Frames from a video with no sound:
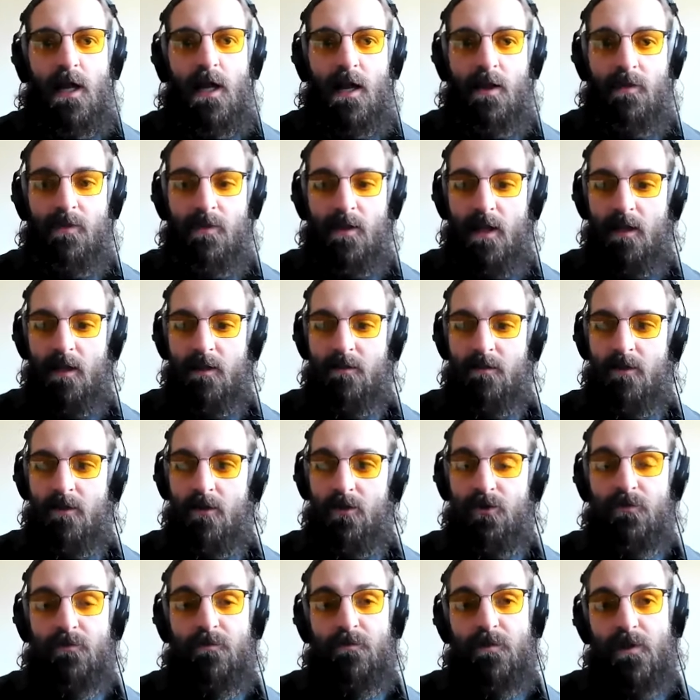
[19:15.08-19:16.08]
And then
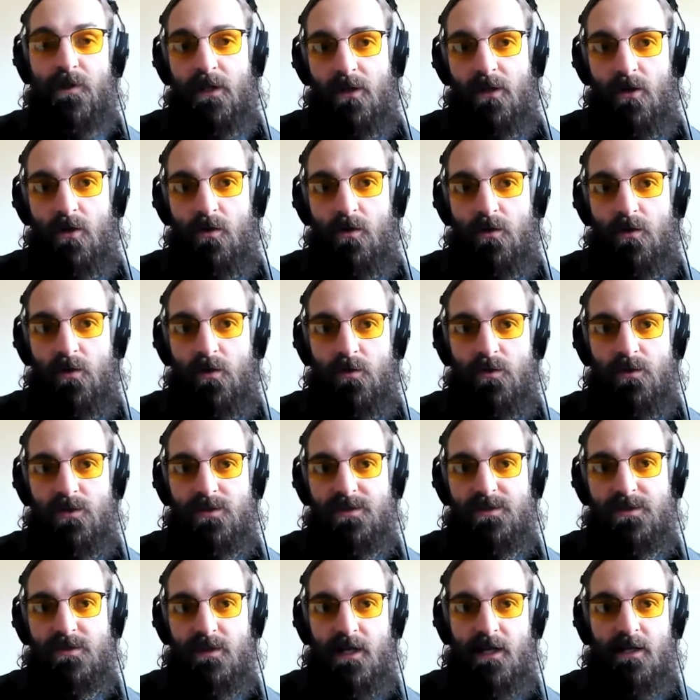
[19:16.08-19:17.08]
under video, you would
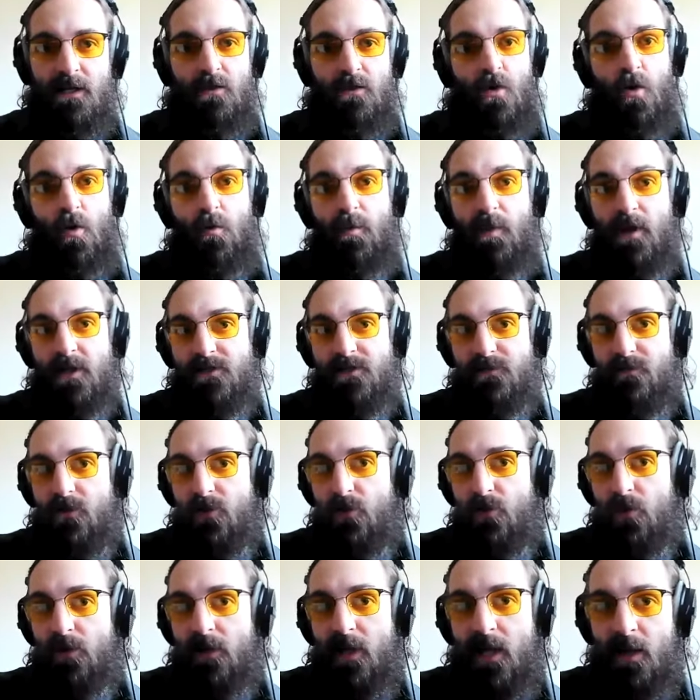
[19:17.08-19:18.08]
just select OBS
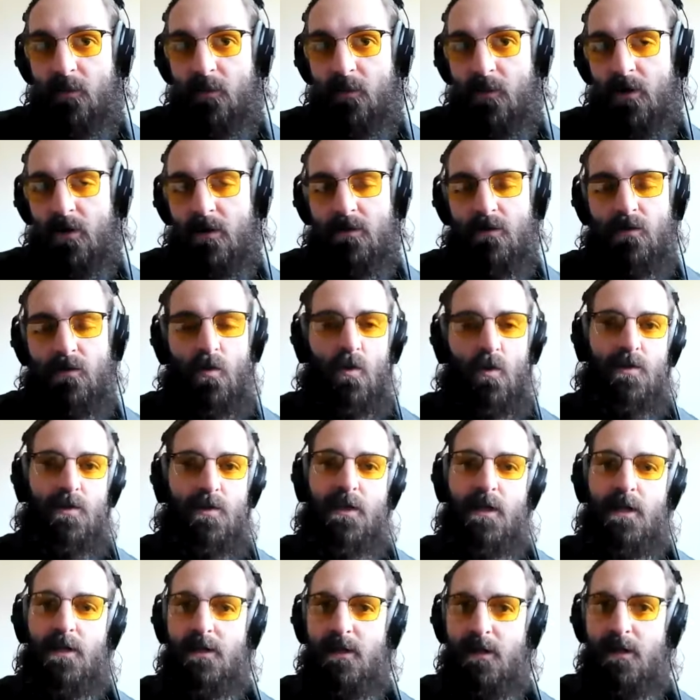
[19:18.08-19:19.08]
virtual camera or
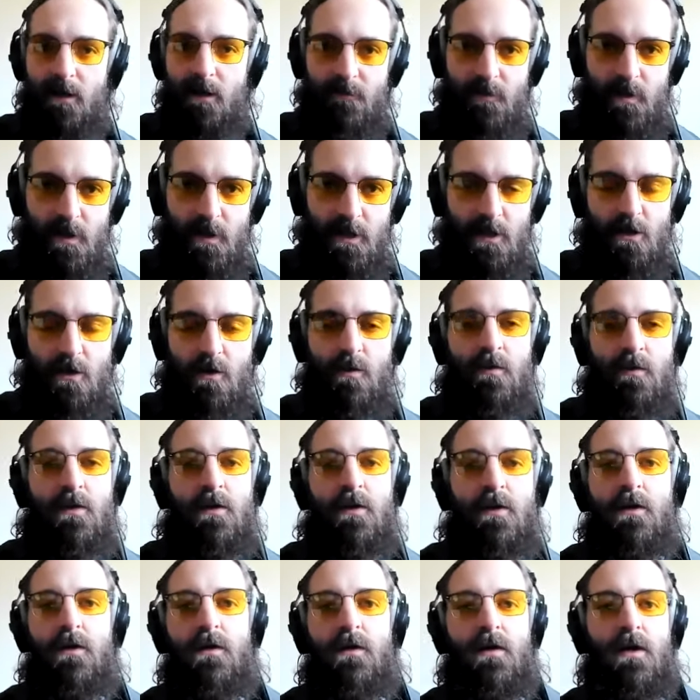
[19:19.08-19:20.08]
the NDI video,
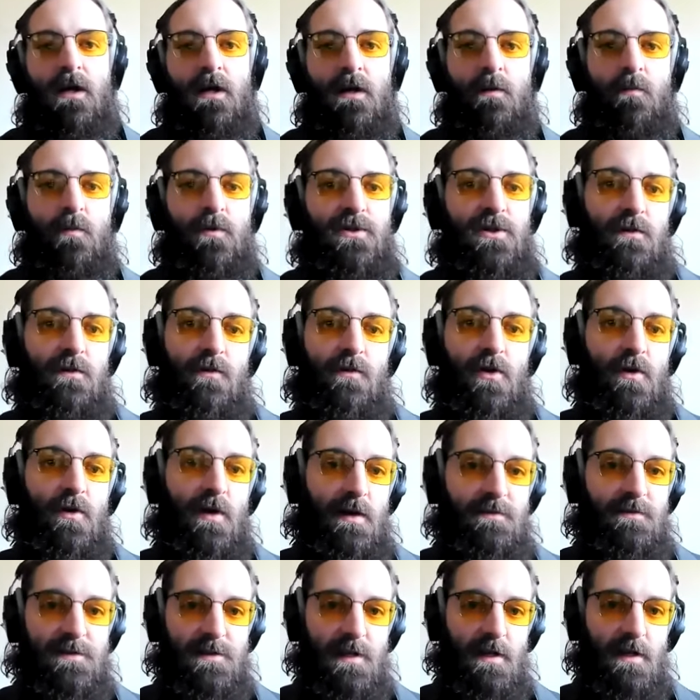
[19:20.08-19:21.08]
whichever you
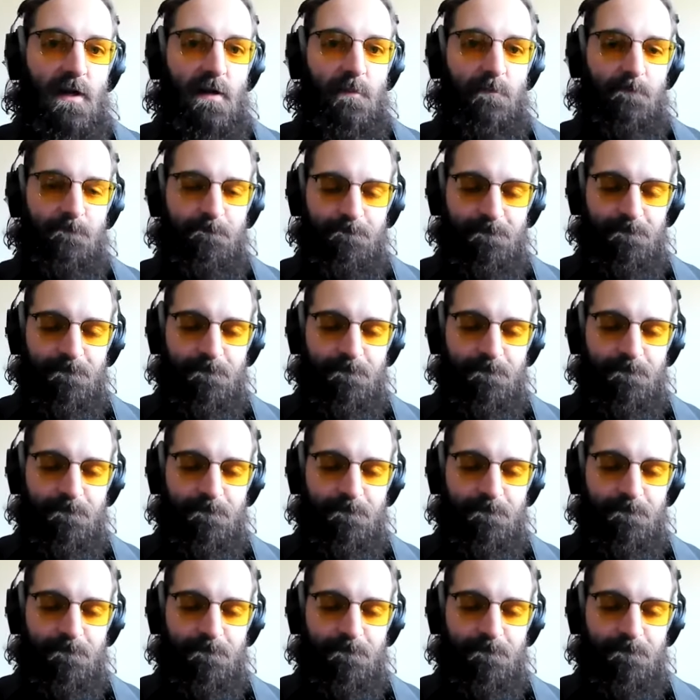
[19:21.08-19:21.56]
have set up.